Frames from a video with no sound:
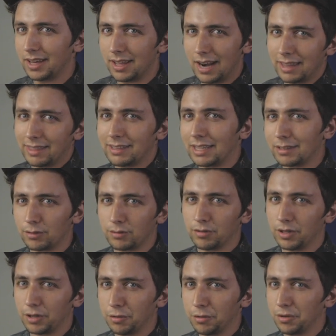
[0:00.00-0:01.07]
And I think that's what's
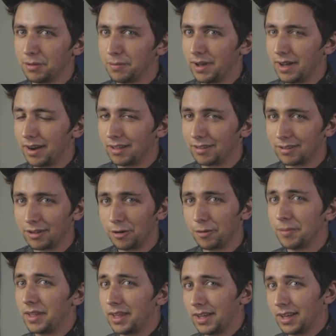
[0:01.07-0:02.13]
really cool about it. So